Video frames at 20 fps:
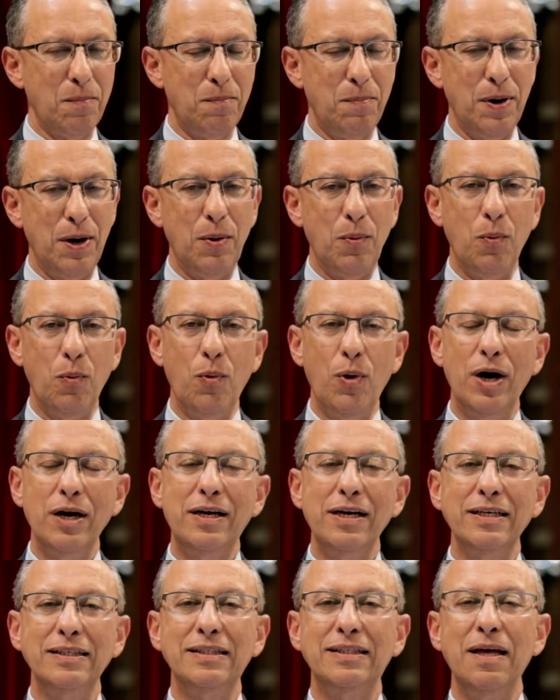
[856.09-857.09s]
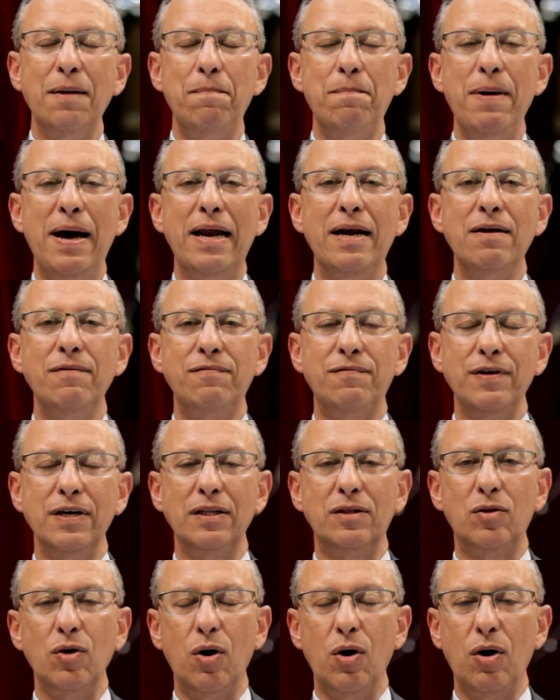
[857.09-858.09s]
But what is the
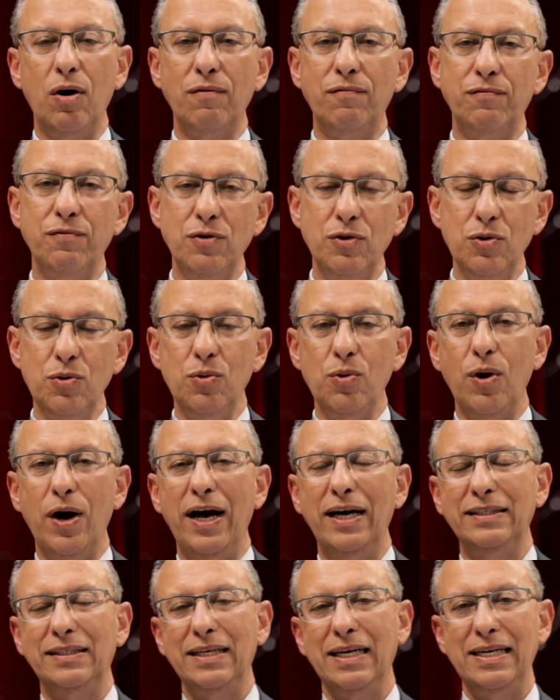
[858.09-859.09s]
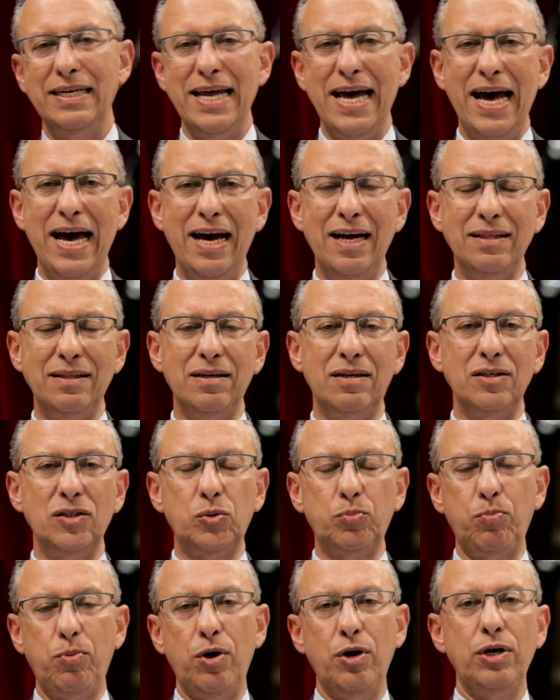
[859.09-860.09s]
benefit of you as a dad
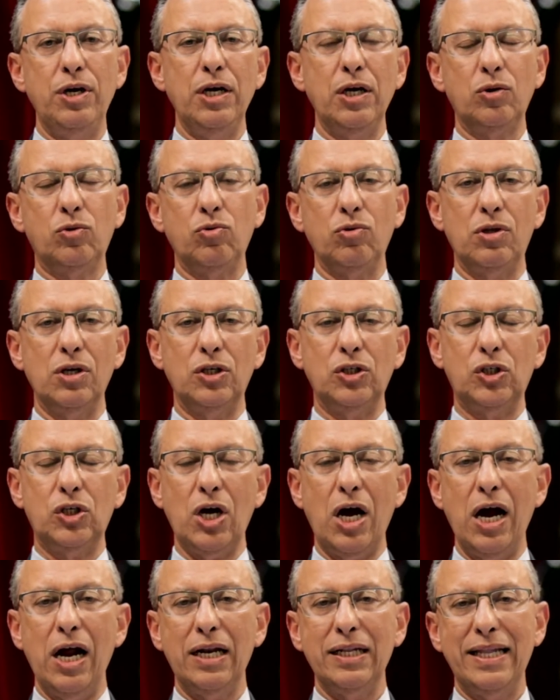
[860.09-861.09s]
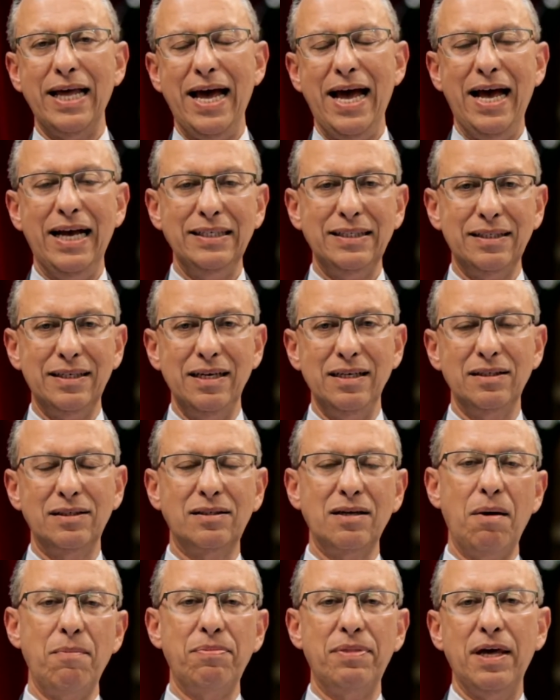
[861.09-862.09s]
responding to the child asking
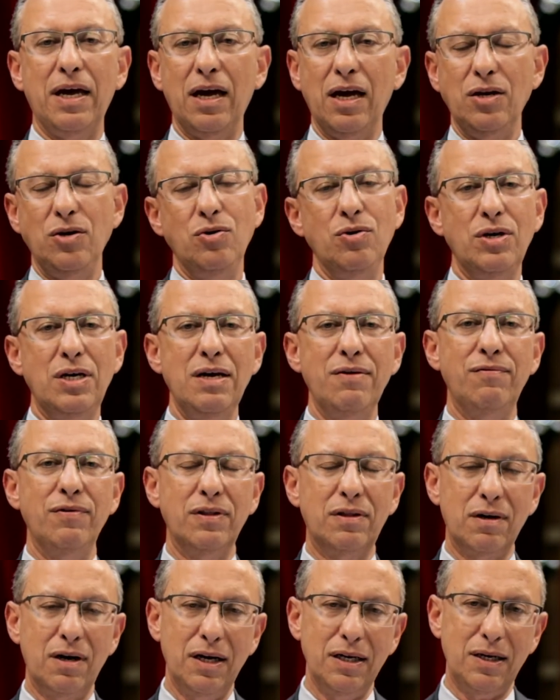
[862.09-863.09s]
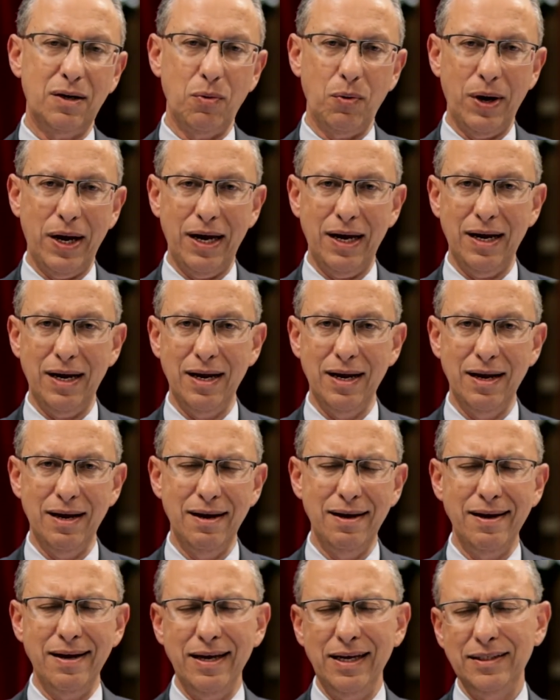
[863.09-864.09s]
something and you give it right away?
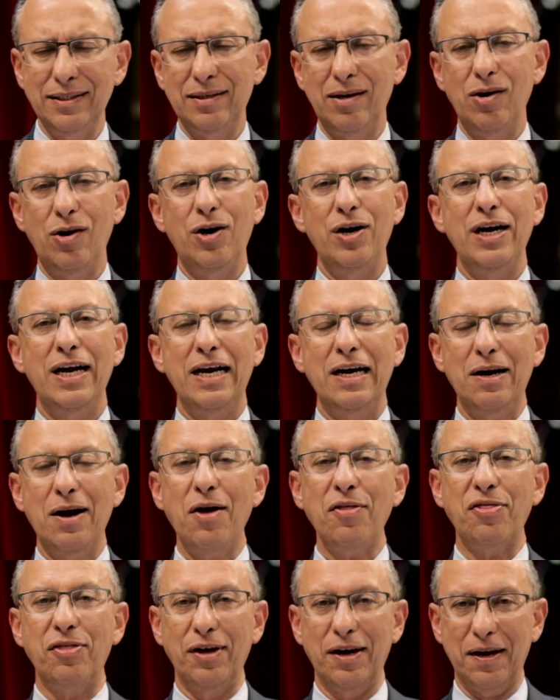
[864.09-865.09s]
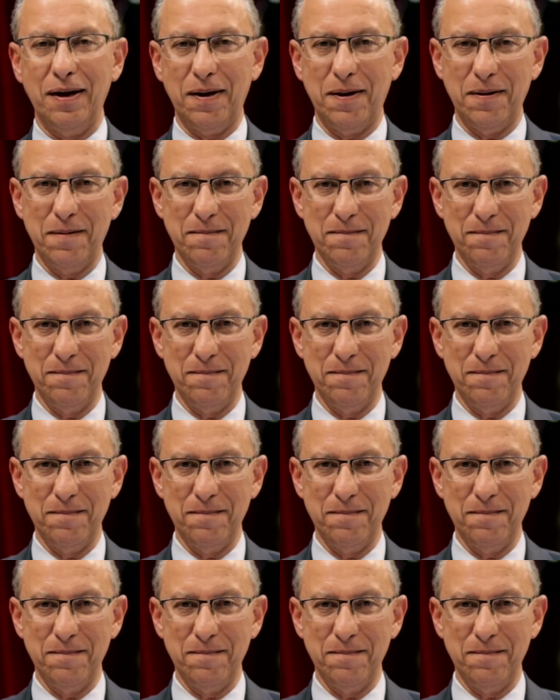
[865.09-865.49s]
He's learning nothing.